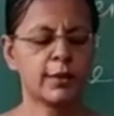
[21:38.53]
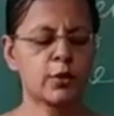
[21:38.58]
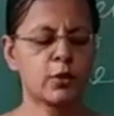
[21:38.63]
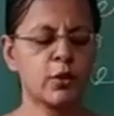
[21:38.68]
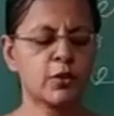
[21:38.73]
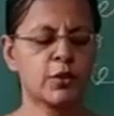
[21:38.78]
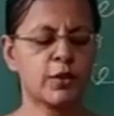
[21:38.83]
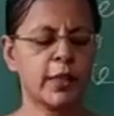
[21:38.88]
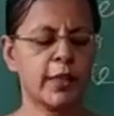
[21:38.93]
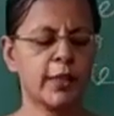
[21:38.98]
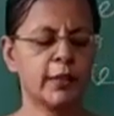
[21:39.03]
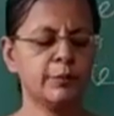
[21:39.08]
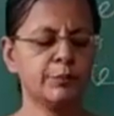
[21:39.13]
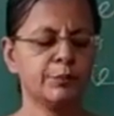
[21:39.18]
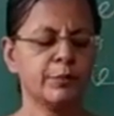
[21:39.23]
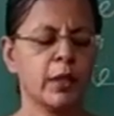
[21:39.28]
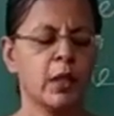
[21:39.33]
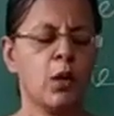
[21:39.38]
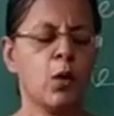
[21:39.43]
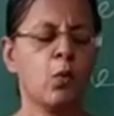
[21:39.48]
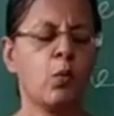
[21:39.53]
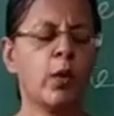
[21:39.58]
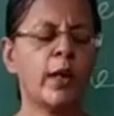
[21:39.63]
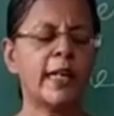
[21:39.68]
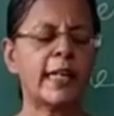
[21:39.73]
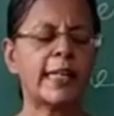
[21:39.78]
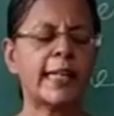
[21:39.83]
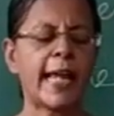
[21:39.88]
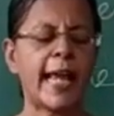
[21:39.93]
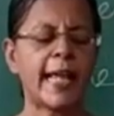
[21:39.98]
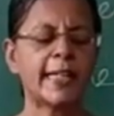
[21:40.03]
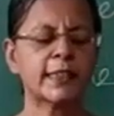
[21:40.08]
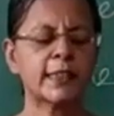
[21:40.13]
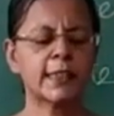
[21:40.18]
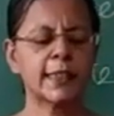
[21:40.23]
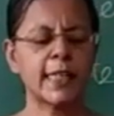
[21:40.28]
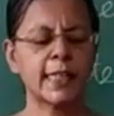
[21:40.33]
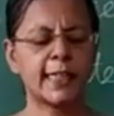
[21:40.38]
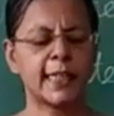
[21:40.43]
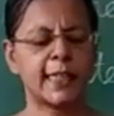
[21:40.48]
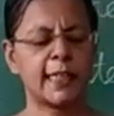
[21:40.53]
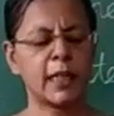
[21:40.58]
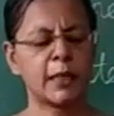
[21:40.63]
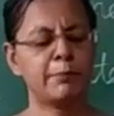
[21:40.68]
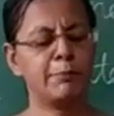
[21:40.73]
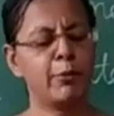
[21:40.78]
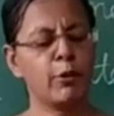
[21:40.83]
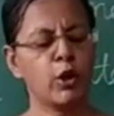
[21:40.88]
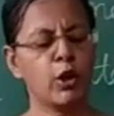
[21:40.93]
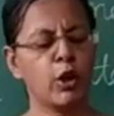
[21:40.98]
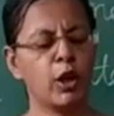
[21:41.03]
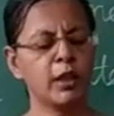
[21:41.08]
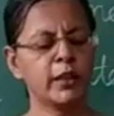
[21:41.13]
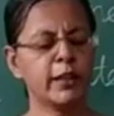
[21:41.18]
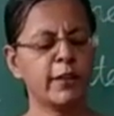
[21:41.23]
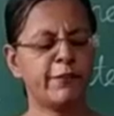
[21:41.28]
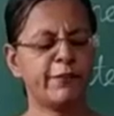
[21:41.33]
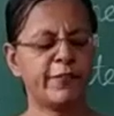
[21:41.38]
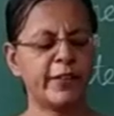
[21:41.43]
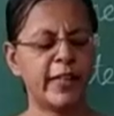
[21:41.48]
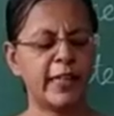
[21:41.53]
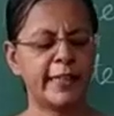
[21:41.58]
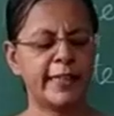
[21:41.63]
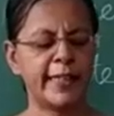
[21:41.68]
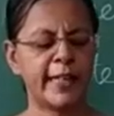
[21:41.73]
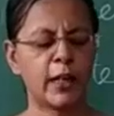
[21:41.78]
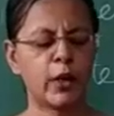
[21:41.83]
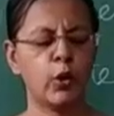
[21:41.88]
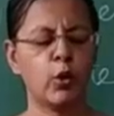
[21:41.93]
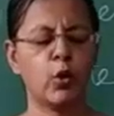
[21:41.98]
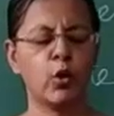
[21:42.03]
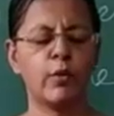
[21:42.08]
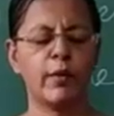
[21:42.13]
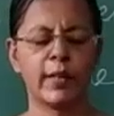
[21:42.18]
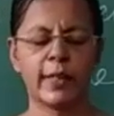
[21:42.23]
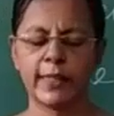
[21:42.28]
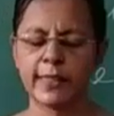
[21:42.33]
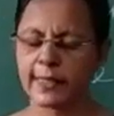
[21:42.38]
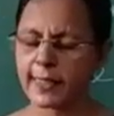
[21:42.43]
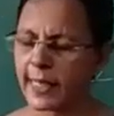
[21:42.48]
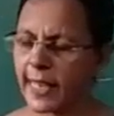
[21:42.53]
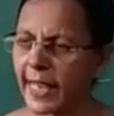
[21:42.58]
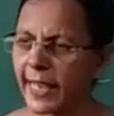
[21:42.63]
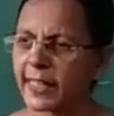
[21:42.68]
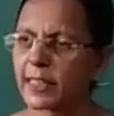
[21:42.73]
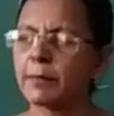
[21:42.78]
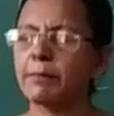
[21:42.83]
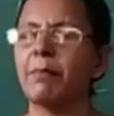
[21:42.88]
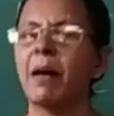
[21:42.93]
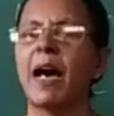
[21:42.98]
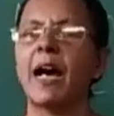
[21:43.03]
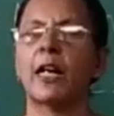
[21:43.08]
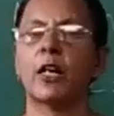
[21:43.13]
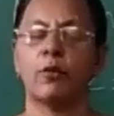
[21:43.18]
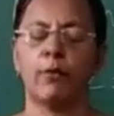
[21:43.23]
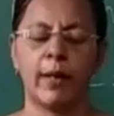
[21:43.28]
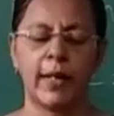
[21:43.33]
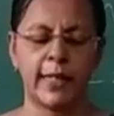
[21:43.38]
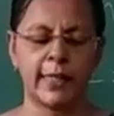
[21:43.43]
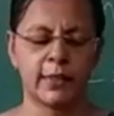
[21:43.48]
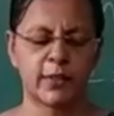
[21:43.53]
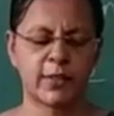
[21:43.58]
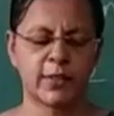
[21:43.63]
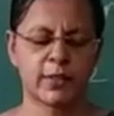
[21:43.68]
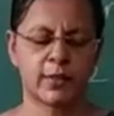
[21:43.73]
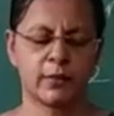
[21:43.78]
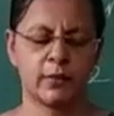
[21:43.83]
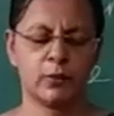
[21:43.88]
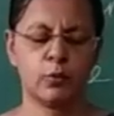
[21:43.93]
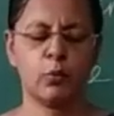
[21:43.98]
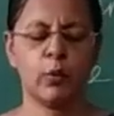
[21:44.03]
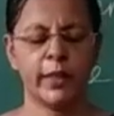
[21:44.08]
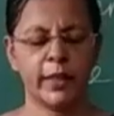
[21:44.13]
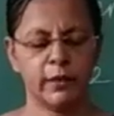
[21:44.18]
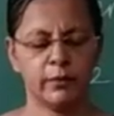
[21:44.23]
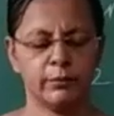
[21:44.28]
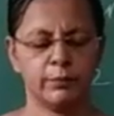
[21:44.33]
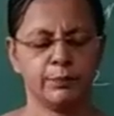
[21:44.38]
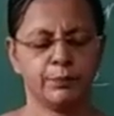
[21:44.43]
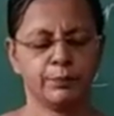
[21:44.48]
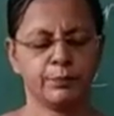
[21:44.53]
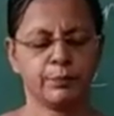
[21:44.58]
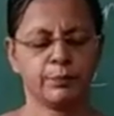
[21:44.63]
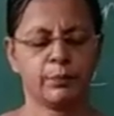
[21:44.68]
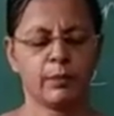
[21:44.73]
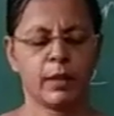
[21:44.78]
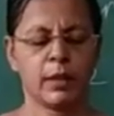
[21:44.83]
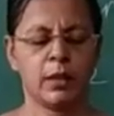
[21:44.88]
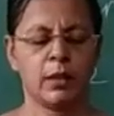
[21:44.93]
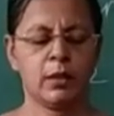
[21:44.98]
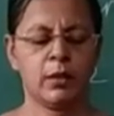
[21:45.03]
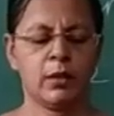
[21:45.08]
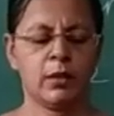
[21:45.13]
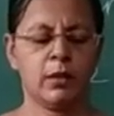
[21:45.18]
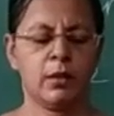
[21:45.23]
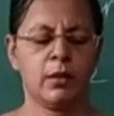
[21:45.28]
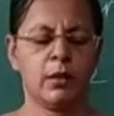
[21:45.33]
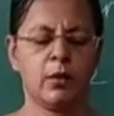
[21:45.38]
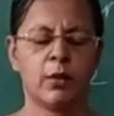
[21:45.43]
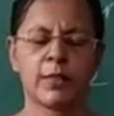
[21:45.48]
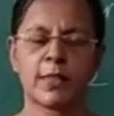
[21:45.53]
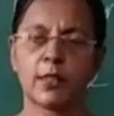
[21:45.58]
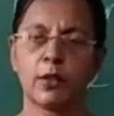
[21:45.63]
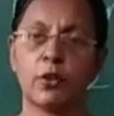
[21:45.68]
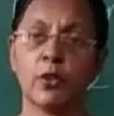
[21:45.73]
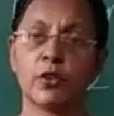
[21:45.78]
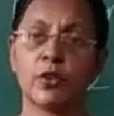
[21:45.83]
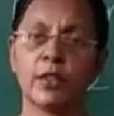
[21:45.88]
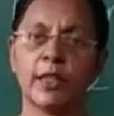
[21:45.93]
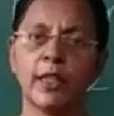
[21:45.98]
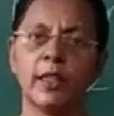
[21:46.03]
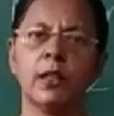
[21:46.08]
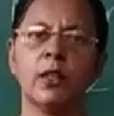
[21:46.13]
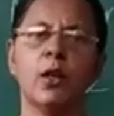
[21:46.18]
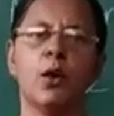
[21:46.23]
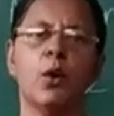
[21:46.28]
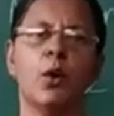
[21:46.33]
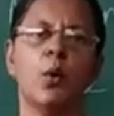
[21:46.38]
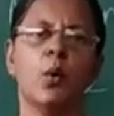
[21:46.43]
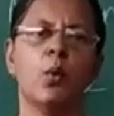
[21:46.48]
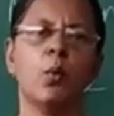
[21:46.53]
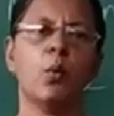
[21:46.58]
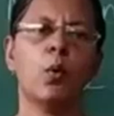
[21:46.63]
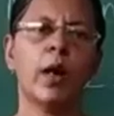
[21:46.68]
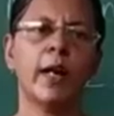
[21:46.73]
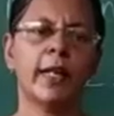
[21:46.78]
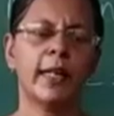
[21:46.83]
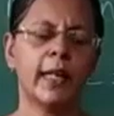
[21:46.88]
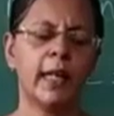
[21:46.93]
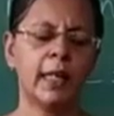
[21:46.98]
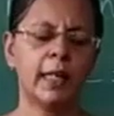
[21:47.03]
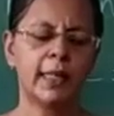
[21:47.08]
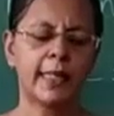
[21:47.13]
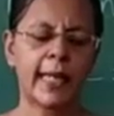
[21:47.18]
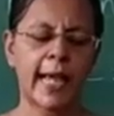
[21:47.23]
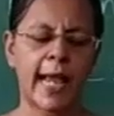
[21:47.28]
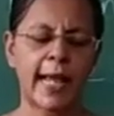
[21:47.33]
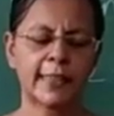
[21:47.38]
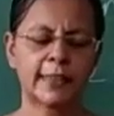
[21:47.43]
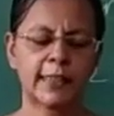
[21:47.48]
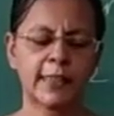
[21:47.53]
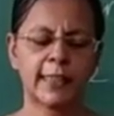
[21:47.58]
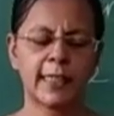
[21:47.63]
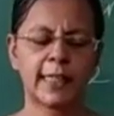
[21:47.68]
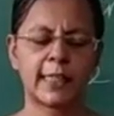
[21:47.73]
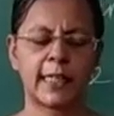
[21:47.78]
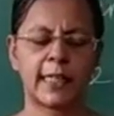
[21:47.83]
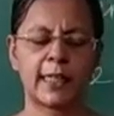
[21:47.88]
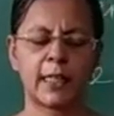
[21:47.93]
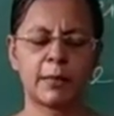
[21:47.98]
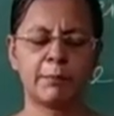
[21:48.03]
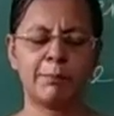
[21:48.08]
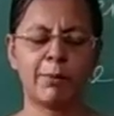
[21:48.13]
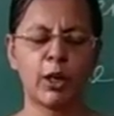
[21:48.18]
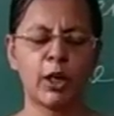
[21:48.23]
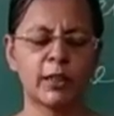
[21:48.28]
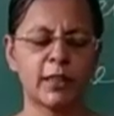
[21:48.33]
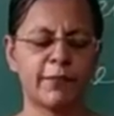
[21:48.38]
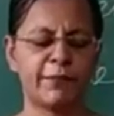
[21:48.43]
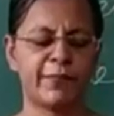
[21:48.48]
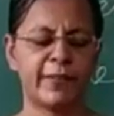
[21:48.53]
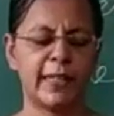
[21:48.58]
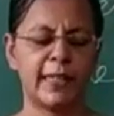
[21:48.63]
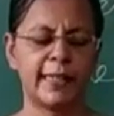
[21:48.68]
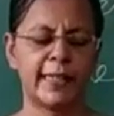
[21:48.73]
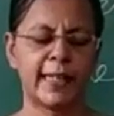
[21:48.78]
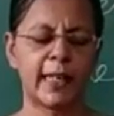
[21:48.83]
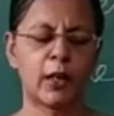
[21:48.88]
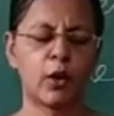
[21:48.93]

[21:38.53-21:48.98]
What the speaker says: question. While catching a cricket ball, the fielder lowers his hands backwards. Why? What's the question? While catching a cricket ball, the fielder